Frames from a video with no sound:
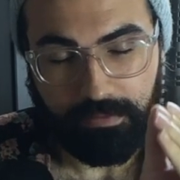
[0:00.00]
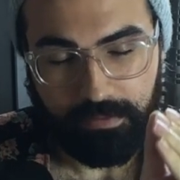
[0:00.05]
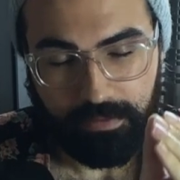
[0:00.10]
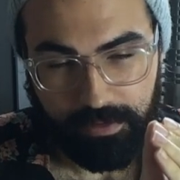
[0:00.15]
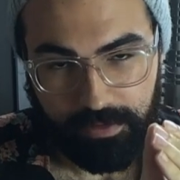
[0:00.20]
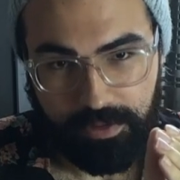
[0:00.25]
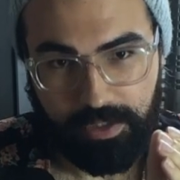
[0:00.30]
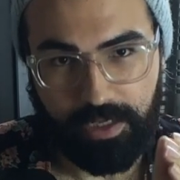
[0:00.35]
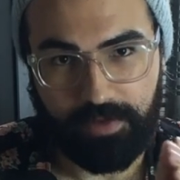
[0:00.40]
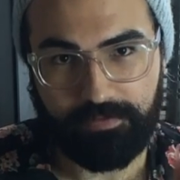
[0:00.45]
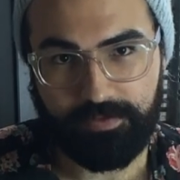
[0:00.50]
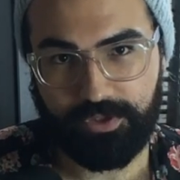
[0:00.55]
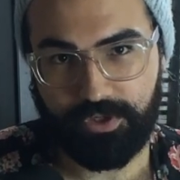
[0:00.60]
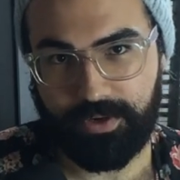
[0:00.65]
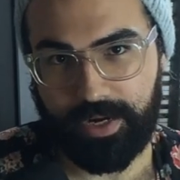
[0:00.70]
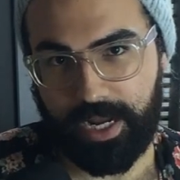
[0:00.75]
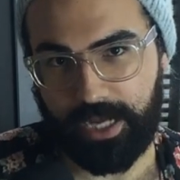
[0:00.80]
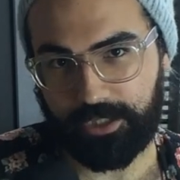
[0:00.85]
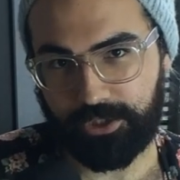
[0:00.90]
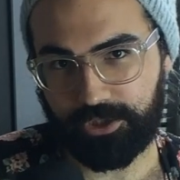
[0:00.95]
love
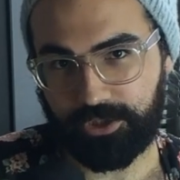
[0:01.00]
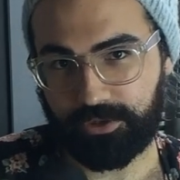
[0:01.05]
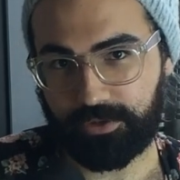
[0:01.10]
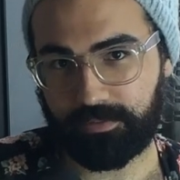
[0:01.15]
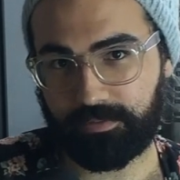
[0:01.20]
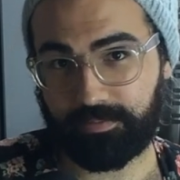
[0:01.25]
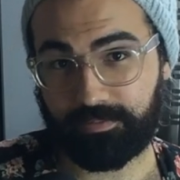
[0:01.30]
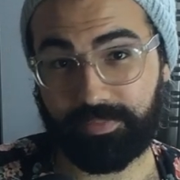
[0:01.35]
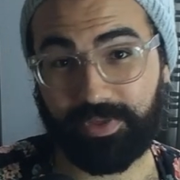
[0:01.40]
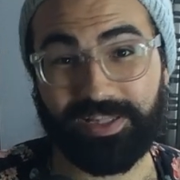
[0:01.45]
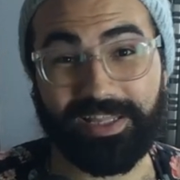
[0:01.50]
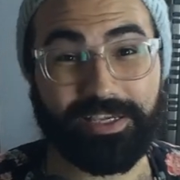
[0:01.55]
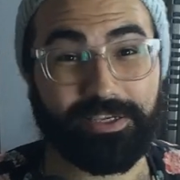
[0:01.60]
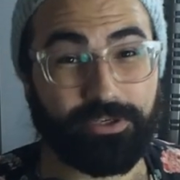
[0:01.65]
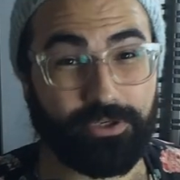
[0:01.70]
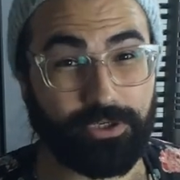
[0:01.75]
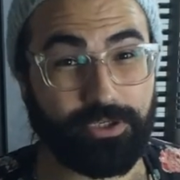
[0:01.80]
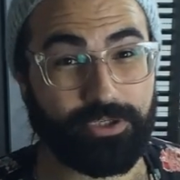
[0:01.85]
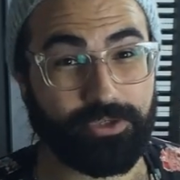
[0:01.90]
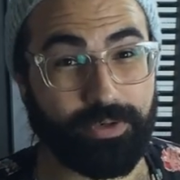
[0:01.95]
trash but like
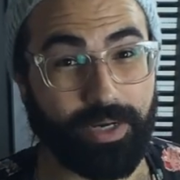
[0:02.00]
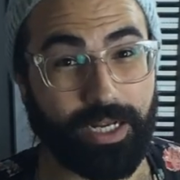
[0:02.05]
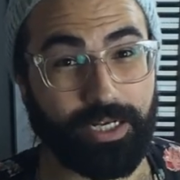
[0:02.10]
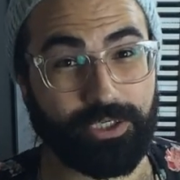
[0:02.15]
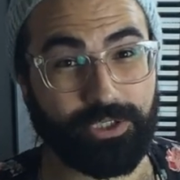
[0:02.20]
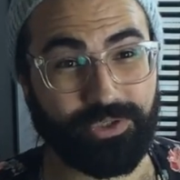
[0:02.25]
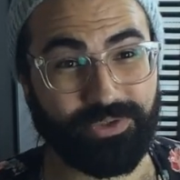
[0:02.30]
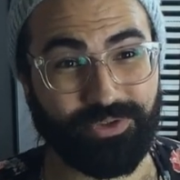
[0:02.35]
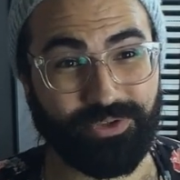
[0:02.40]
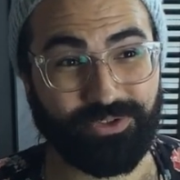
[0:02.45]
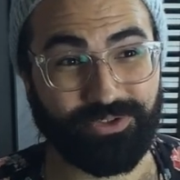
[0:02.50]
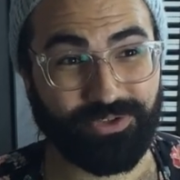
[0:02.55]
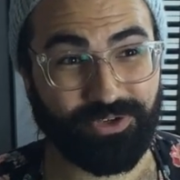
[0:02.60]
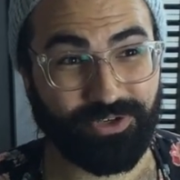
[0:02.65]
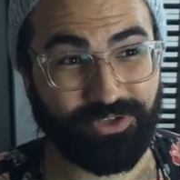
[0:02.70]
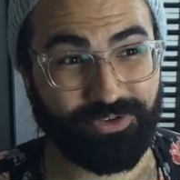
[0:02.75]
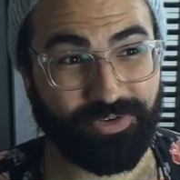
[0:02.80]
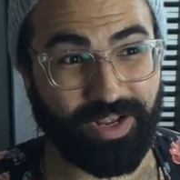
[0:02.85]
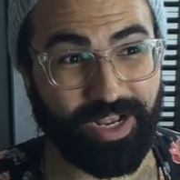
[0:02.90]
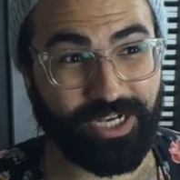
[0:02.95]
good trash. There's
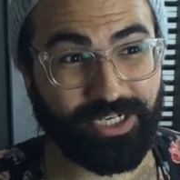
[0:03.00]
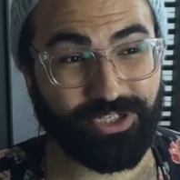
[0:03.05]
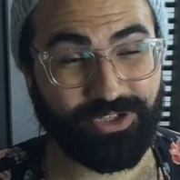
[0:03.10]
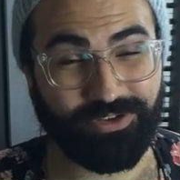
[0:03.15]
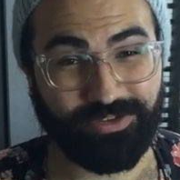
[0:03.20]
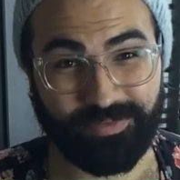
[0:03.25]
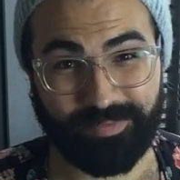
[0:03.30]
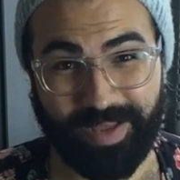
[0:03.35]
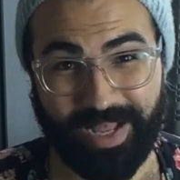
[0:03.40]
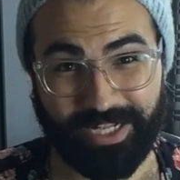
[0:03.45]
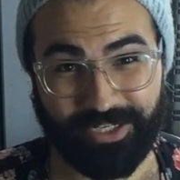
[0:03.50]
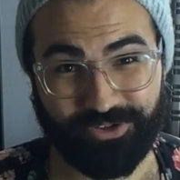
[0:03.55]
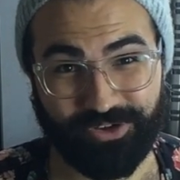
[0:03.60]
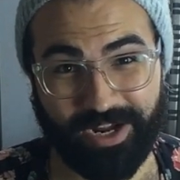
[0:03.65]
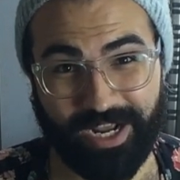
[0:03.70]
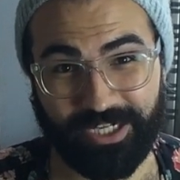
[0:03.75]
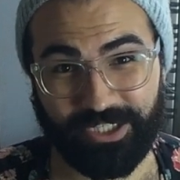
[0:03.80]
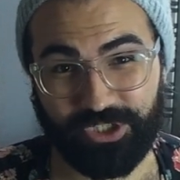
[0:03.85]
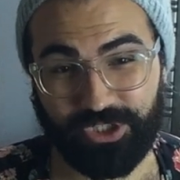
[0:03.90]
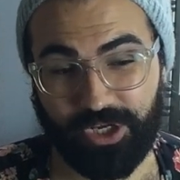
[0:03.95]
good trash, there's bad
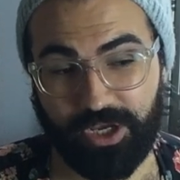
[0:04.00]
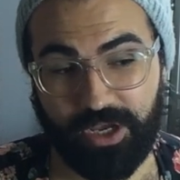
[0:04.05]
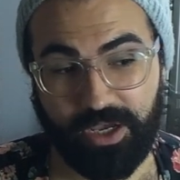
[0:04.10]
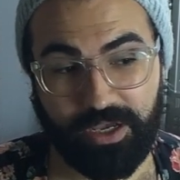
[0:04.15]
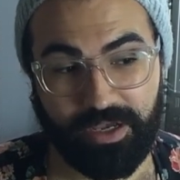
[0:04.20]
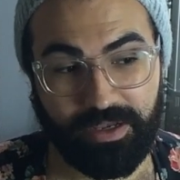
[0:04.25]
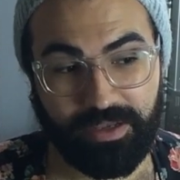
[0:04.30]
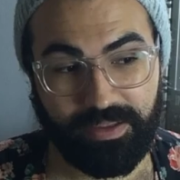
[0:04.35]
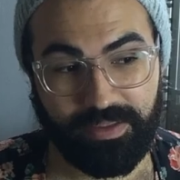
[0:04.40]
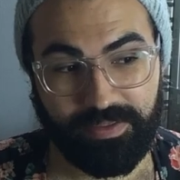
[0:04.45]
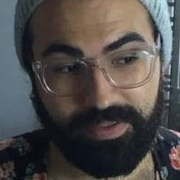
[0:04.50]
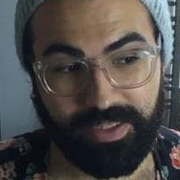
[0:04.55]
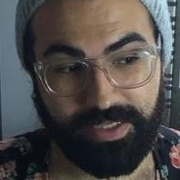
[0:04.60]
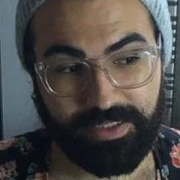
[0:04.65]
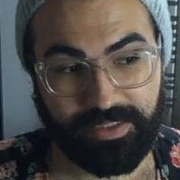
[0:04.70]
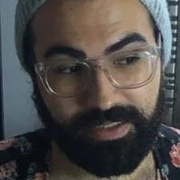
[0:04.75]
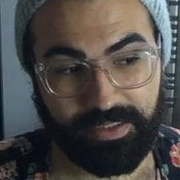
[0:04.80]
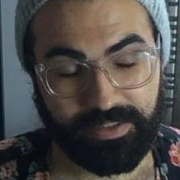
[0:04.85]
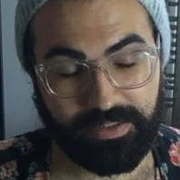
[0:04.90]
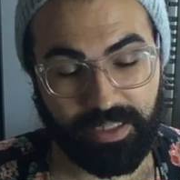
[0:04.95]
trash.
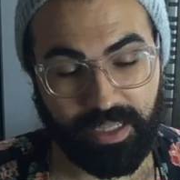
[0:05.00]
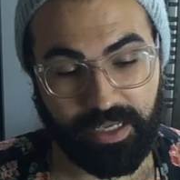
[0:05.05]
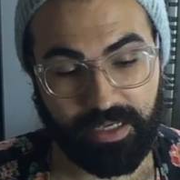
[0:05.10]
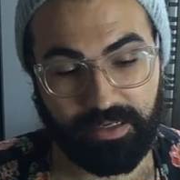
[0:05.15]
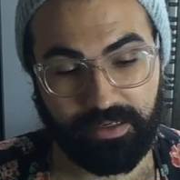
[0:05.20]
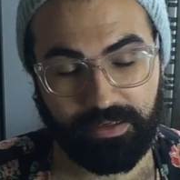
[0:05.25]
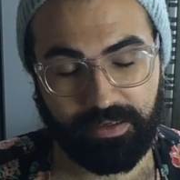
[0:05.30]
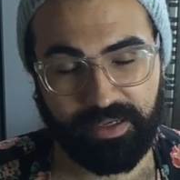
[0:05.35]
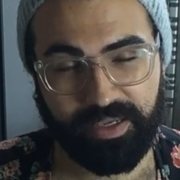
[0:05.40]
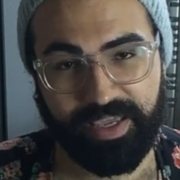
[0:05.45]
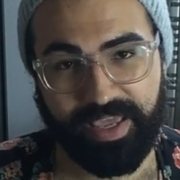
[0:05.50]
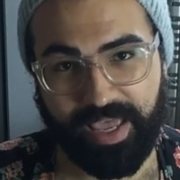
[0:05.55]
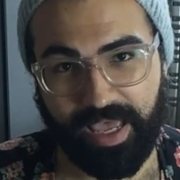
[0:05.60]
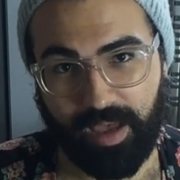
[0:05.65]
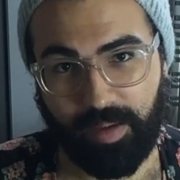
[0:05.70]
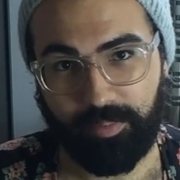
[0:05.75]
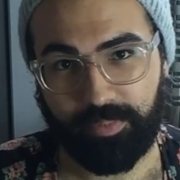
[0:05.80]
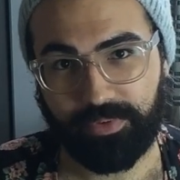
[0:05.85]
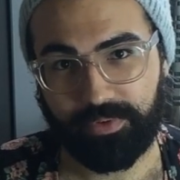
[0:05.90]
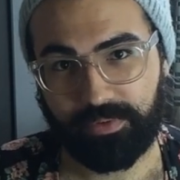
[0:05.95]
This is like
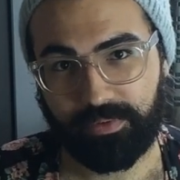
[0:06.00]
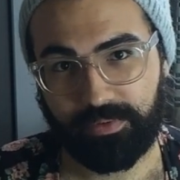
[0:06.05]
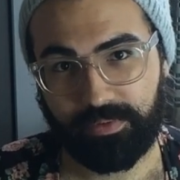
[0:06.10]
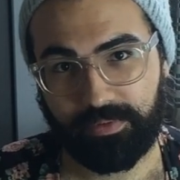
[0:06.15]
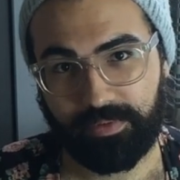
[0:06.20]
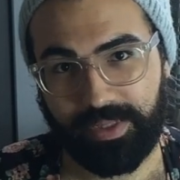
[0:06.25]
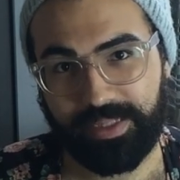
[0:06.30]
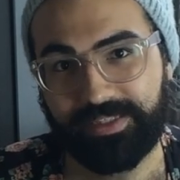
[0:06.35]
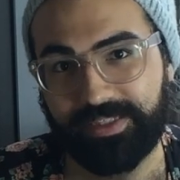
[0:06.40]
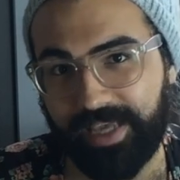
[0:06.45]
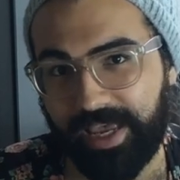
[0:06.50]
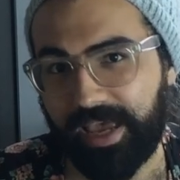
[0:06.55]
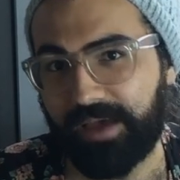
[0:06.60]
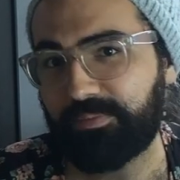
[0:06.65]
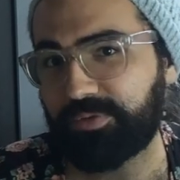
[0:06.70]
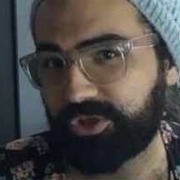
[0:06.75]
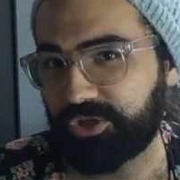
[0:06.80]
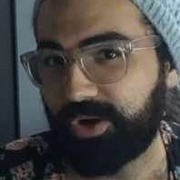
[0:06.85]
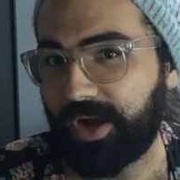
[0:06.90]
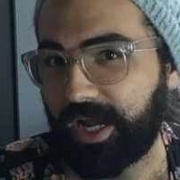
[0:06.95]
camp. It's
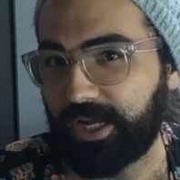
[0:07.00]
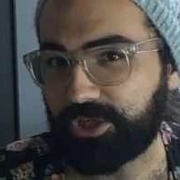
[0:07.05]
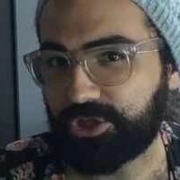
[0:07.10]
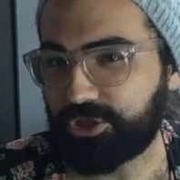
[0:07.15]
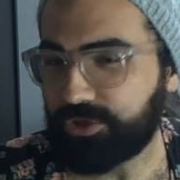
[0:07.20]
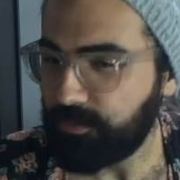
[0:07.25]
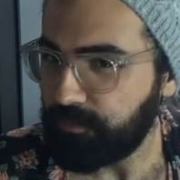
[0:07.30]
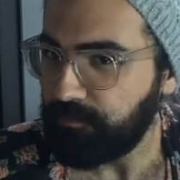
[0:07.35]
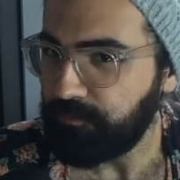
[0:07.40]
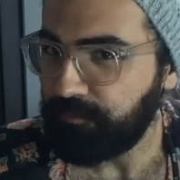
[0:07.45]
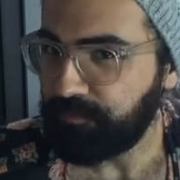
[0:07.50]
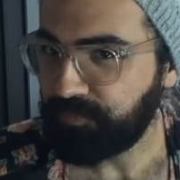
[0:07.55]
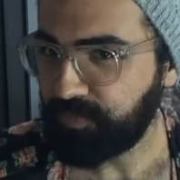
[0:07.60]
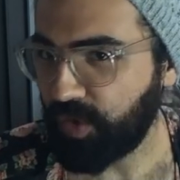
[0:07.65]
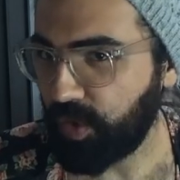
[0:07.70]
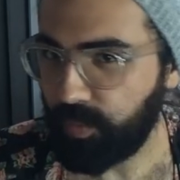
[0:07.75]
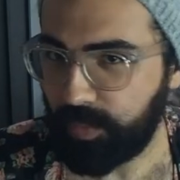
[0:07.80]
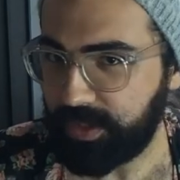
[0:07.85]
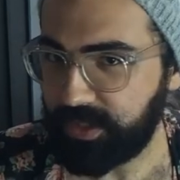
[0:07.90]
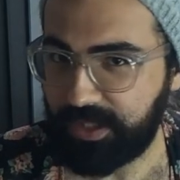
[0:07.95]
camp trash.
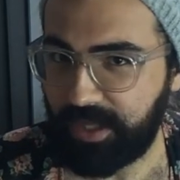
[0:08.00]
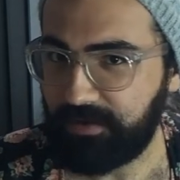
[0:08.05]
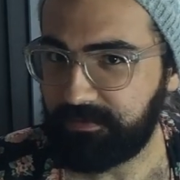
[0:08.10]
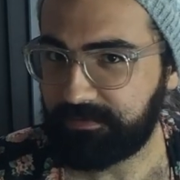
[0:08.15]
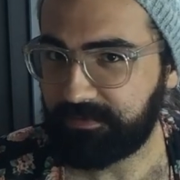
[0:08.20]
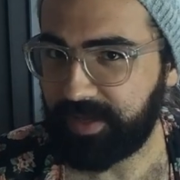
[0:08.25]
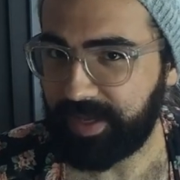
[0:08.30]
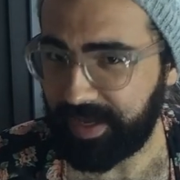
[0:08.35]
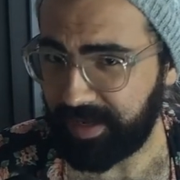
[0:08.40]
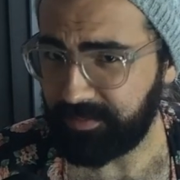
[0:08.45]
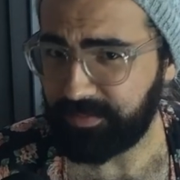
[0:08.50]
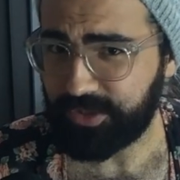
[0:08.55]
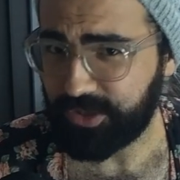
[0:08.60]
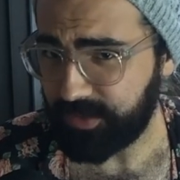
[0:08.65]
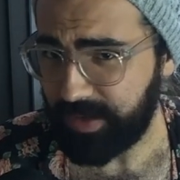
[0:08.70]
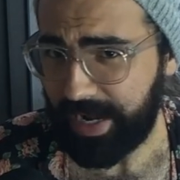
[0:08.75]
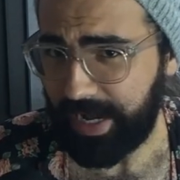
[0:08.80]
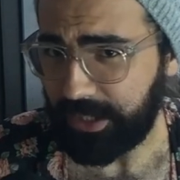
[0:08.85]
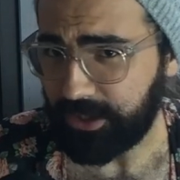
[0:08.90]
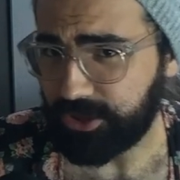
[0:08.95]
We love camp
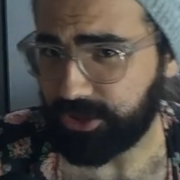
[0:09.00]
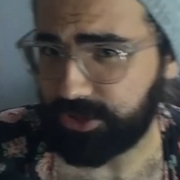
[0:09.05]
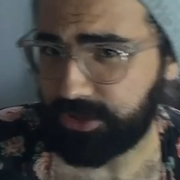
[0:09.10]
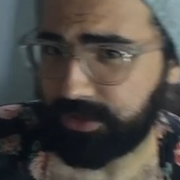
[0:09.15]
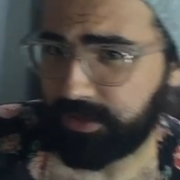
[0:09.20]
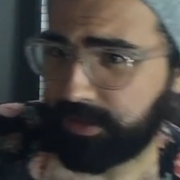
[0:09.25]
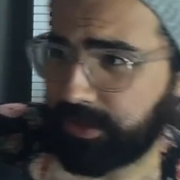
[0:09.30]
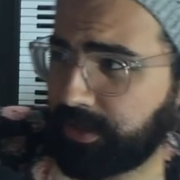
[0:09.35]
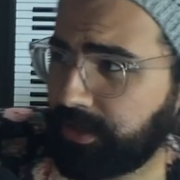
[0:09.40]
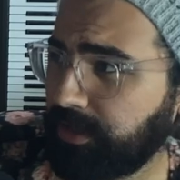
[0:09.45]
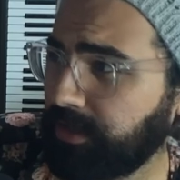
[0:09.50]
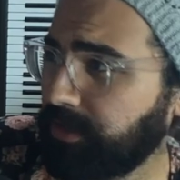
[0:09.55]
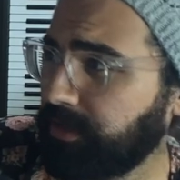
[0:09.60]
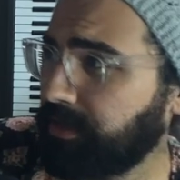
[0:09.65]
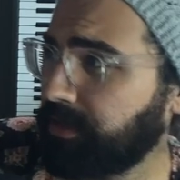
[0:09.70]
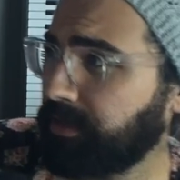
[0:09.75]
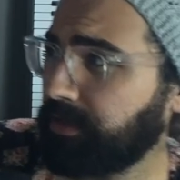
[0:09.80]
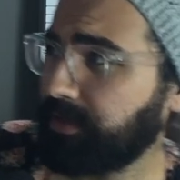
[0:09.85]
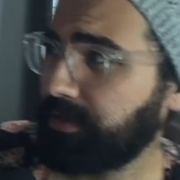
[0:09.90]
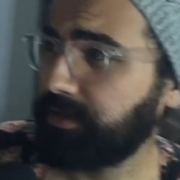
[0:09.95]
trash
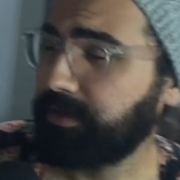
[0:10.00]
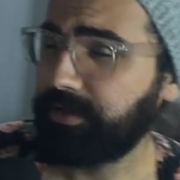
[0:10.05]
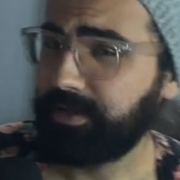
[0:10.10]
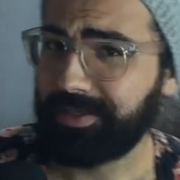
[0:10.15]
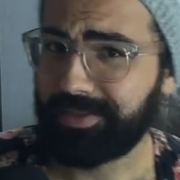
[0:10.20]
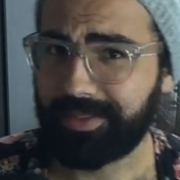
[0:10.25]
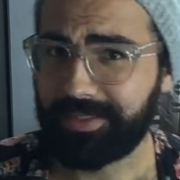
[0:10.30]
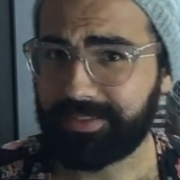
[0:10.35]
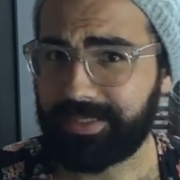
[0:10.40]
in this